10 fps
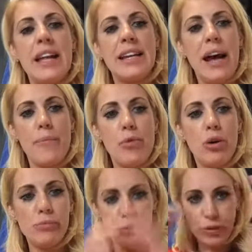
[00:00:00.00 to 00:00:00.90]
any
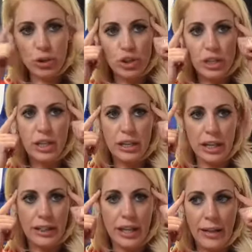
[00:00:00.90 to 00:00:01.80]
abnormal functioning
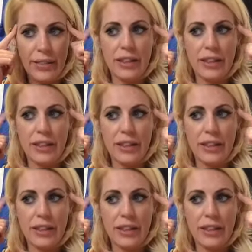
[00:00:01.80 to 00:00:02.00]
in that,